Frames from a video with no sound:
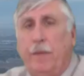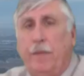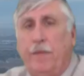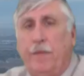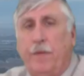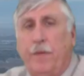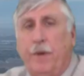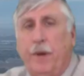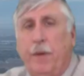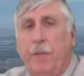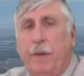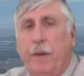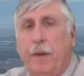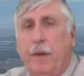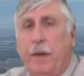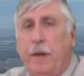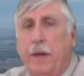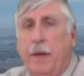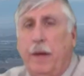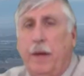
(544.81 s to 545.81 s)
of
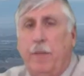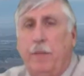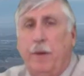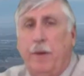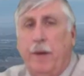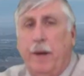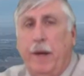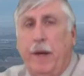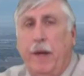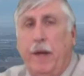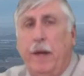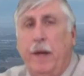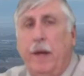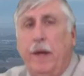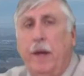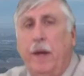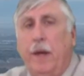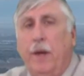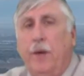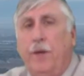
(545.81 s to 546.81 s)
agreement, an MOA,
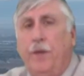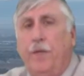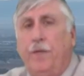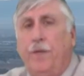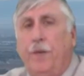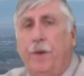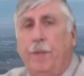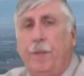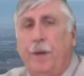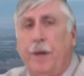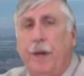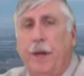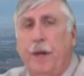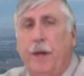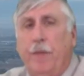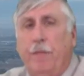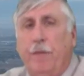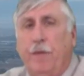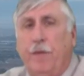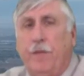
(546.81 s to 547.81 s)
to form the
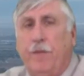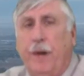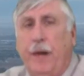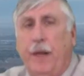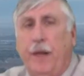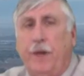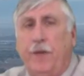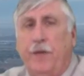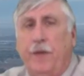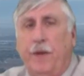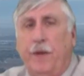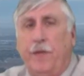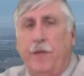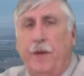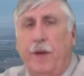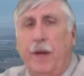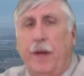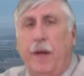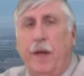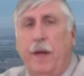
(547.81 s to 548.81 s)
Indian Wells Valley
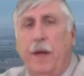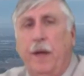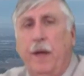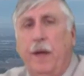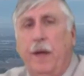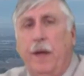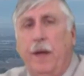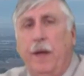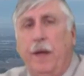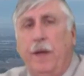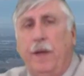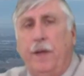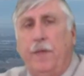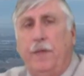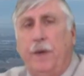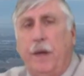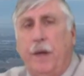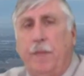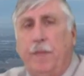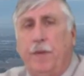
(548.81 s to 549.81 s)
GSA.
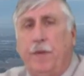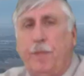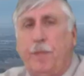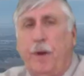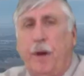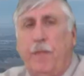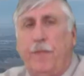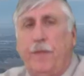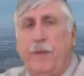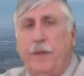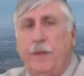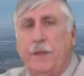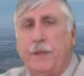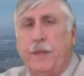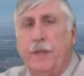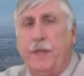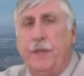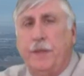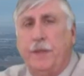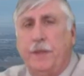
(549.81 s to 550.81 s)
This item is brought for
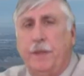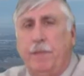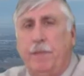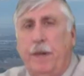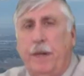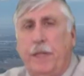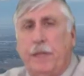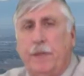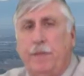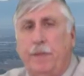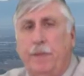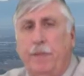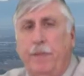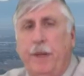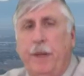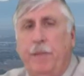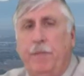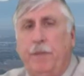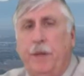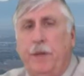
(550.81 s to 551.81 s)
discussion and possible
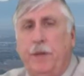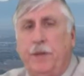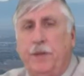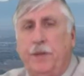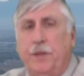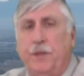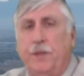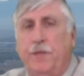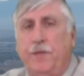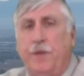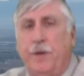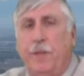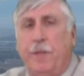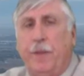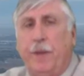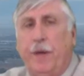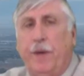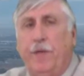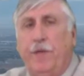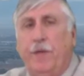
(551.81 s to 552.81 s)
minute motion to
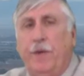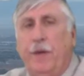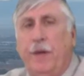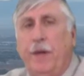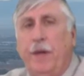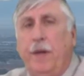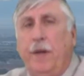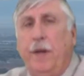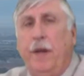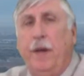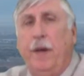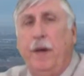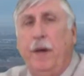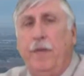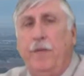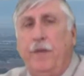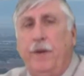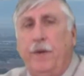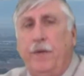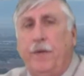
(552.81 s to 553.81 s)
formulate City
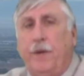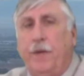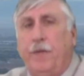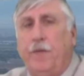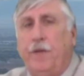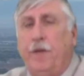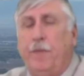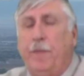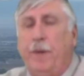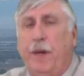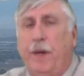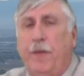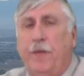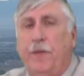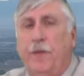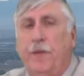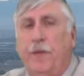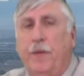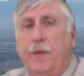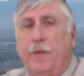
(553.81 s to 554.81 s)
of Ridgecrest
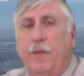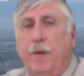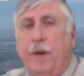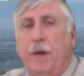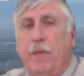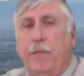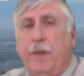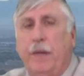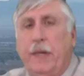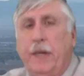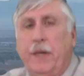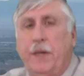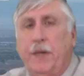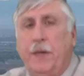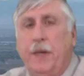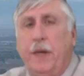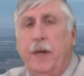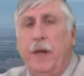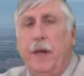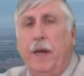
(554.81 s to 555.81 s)
response to the
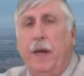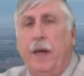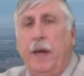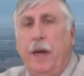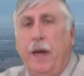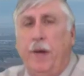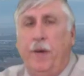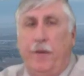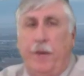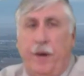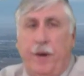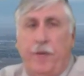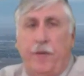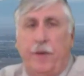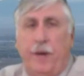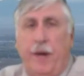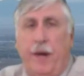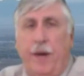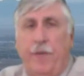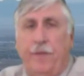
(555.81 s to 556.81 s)
recommendation and direct
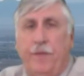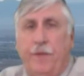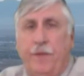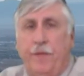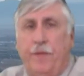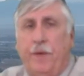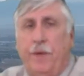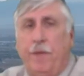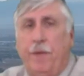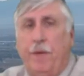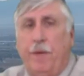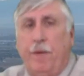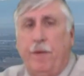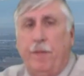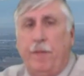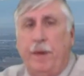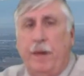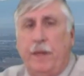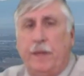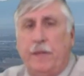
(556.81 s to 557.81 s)
staff to forward a
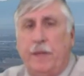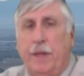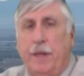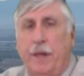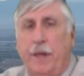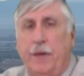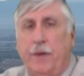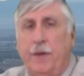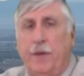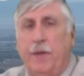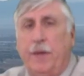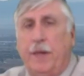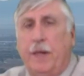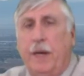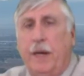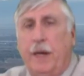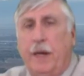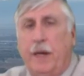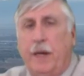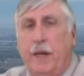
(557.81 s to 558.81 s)
response letter to the
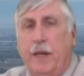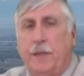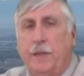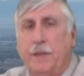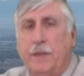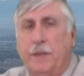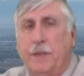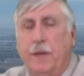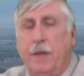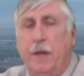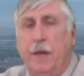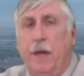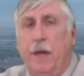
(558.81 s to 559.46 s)
County Council.